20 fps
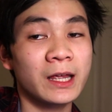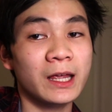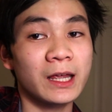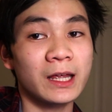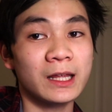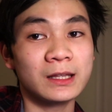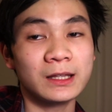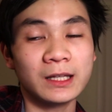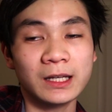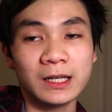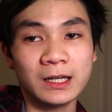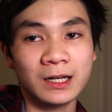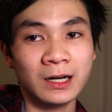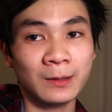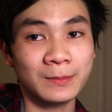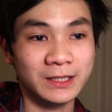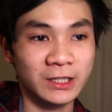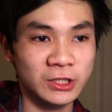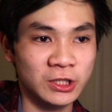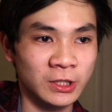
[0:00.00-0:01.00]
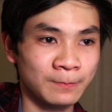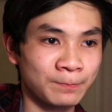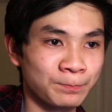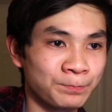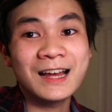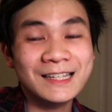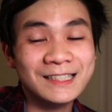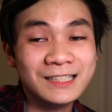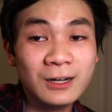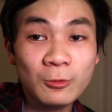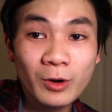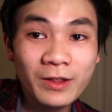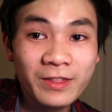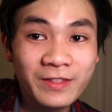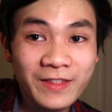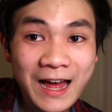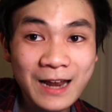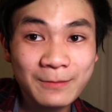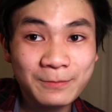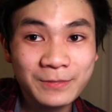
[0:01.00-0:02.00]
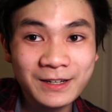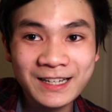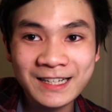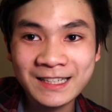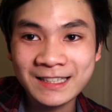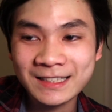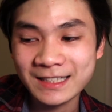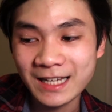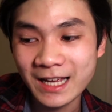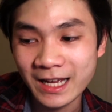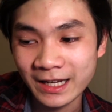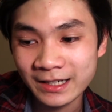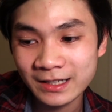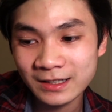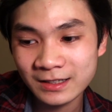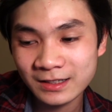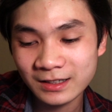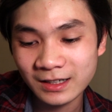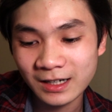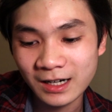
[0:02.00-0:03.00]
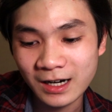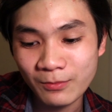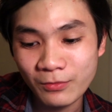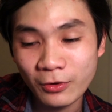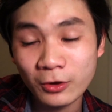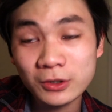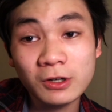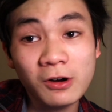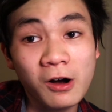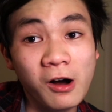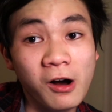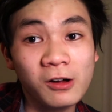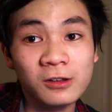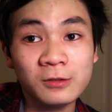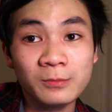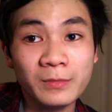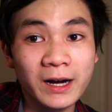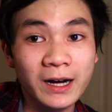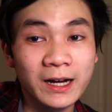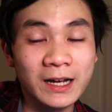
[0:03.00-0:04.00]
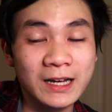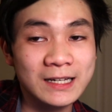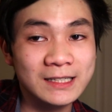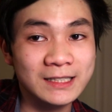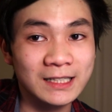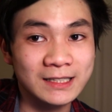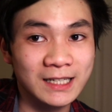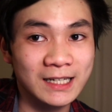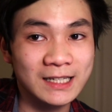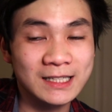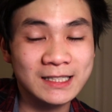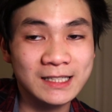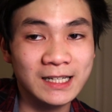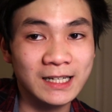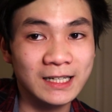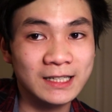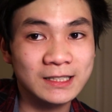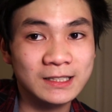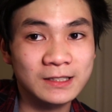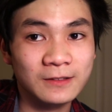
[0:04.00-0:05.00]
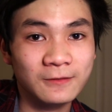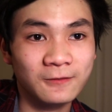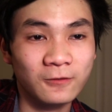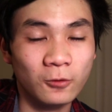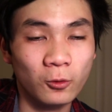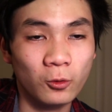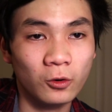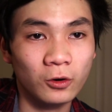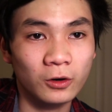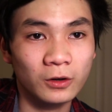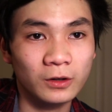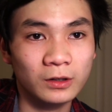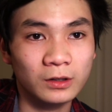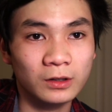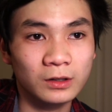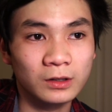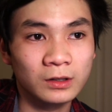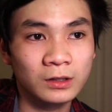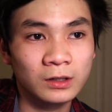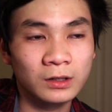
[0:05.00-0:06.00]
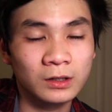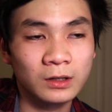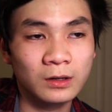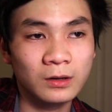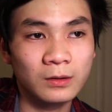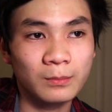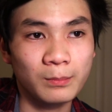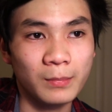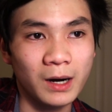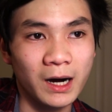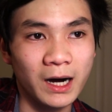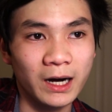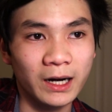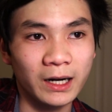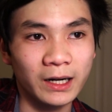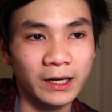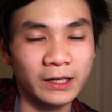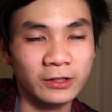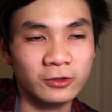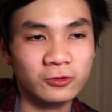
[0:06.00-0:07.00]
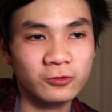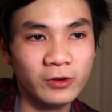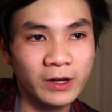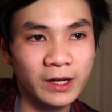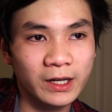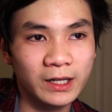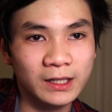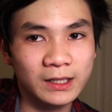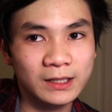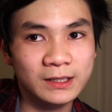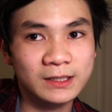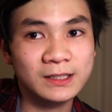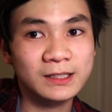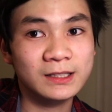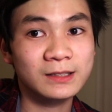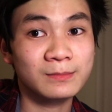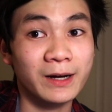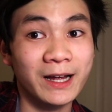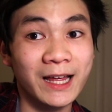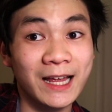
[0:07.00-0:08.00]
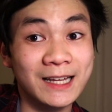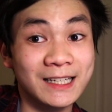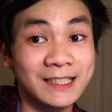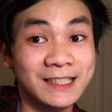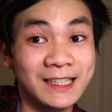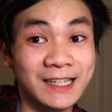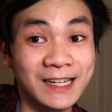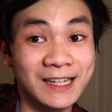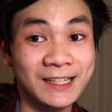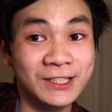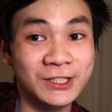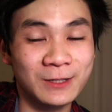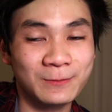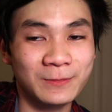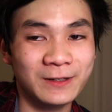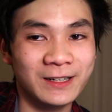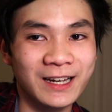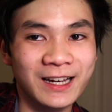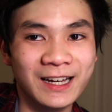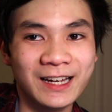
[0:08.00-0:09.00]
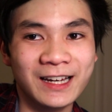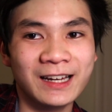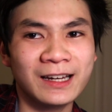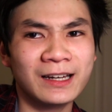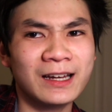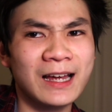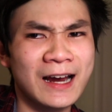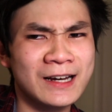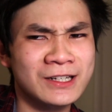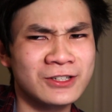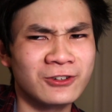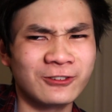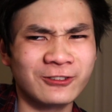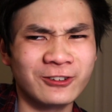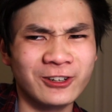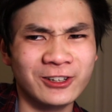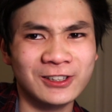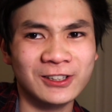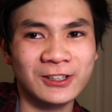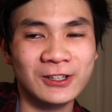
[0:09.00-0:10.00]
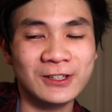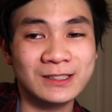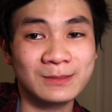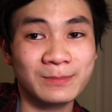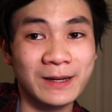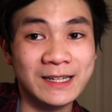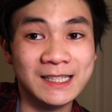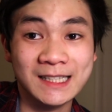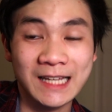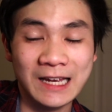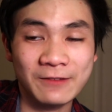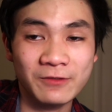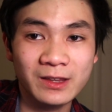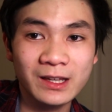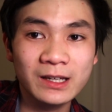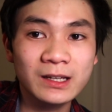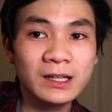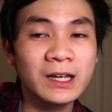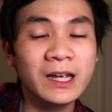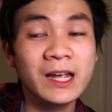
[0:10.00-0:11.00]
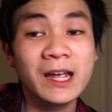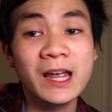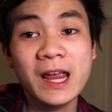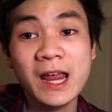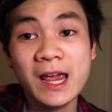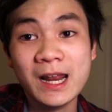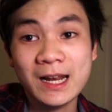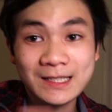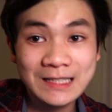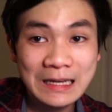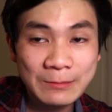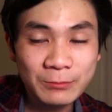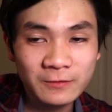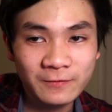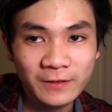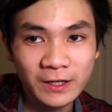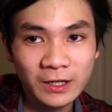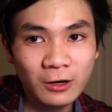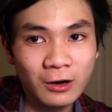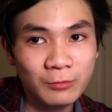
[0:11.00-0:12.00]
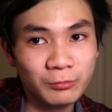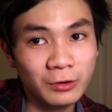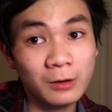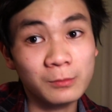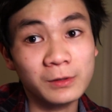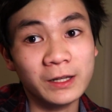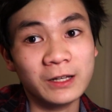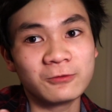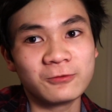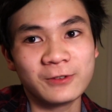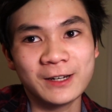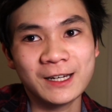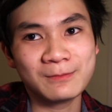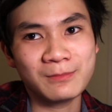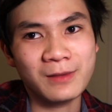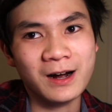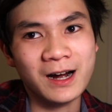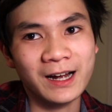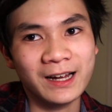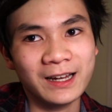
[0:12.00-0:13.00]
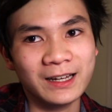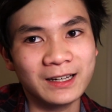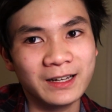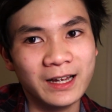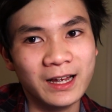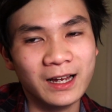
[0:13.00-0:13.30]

in the competition. So with that being said, those are all my statistics for my grades, my SATs, GPA, extracurriculars, basically everything. In a separate video, I'll probably read my